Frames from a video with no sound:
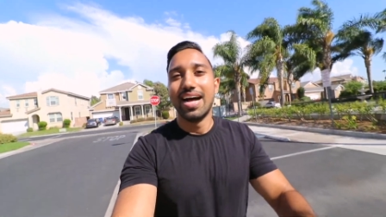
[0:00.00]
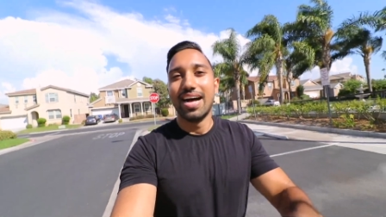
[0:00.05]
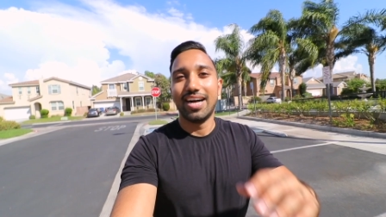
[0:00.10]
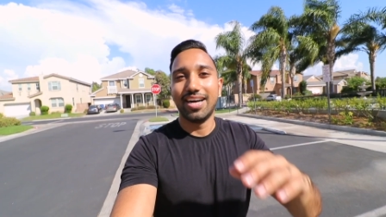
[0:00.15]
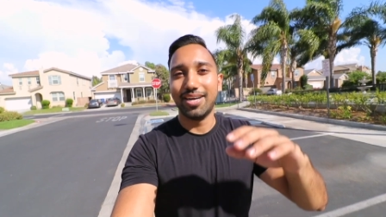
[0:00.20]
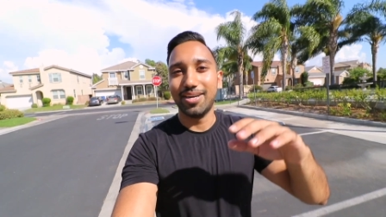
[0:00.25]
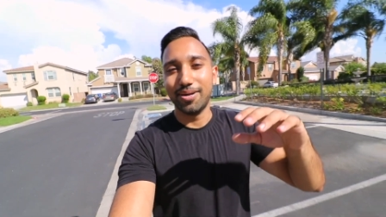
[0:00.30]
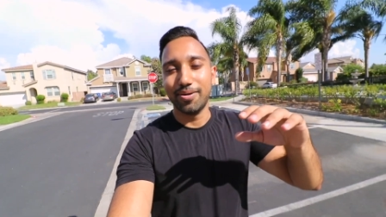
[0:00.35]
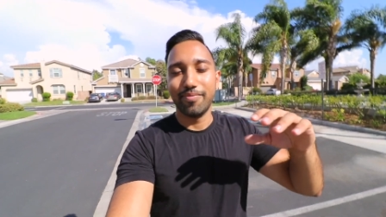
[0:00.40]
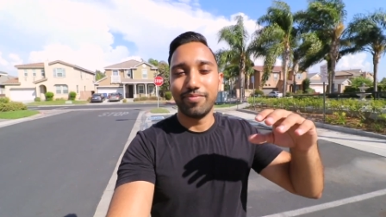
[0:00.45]

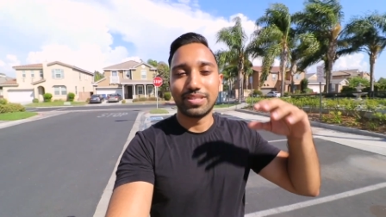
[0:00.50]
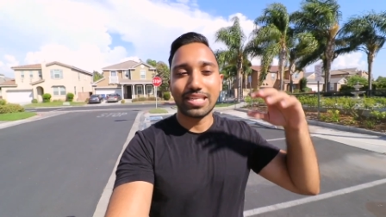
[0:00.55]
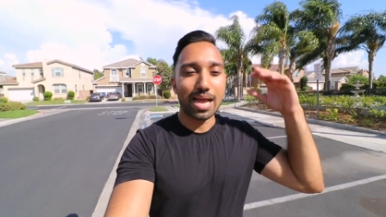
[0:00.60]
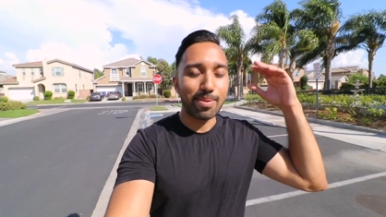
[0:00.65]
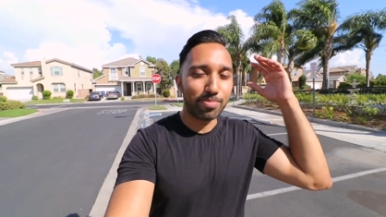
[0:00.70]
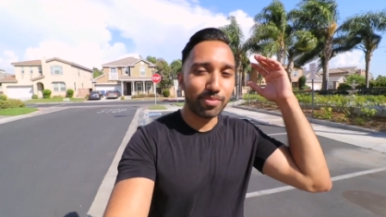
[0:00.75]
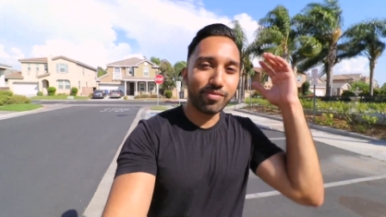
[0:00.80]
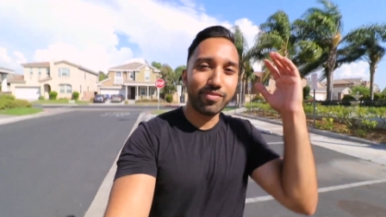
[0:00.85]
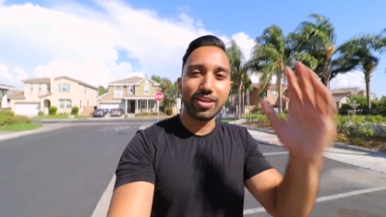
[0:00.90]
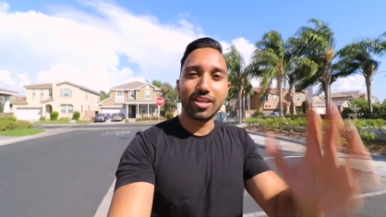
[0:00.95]
uh,
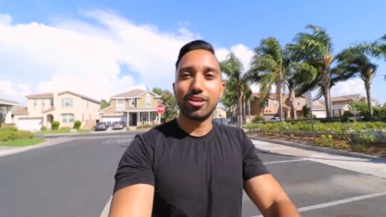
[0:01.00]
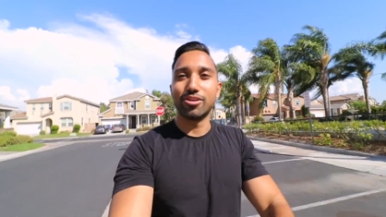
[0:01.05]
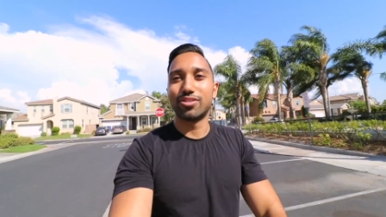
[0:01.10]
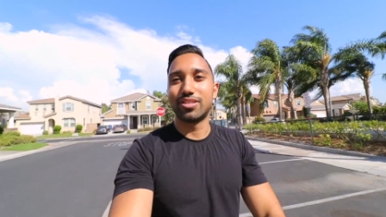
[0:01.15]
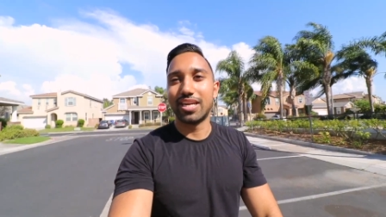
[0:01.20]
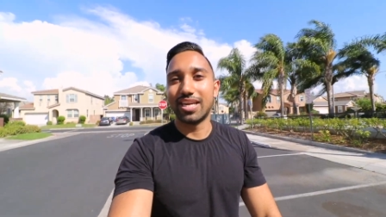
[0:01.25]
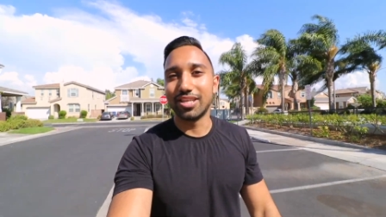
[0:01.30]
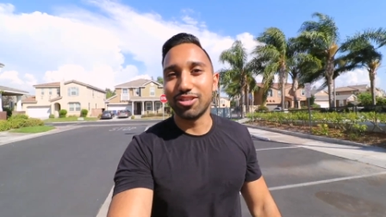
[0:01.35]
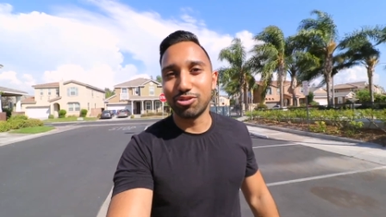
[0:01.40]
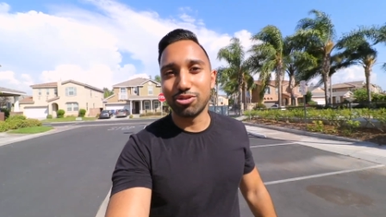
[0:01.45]
type of videos
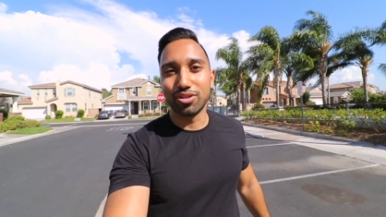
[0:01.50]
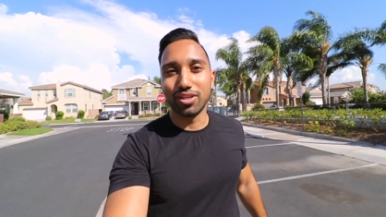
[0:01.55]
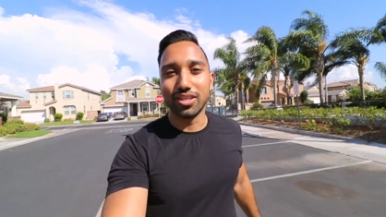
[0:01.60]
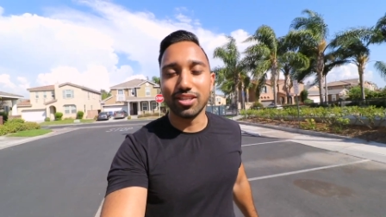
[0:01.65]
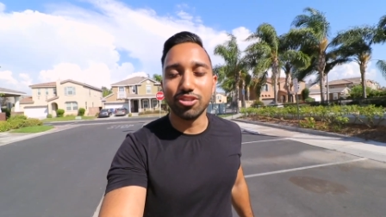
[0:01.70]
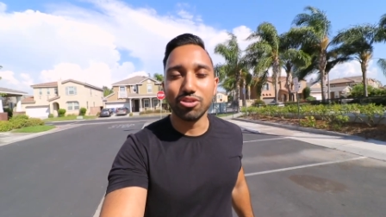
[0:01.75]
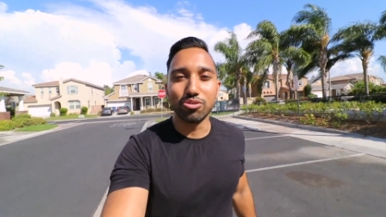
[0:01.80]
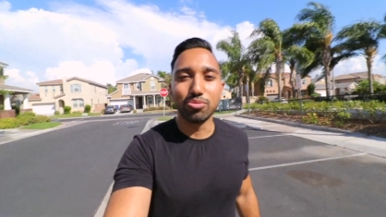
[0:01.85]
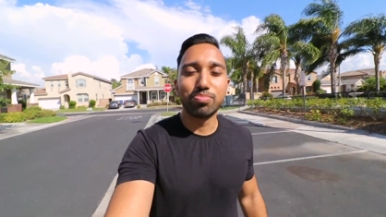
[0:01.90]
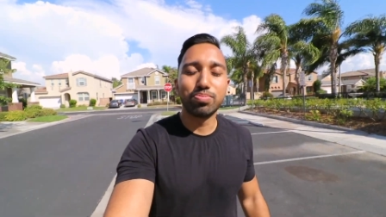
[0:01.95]
that I usually
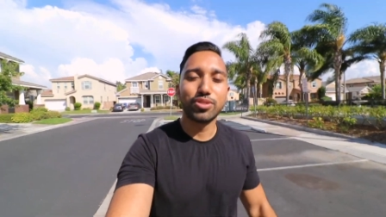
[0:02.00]
do.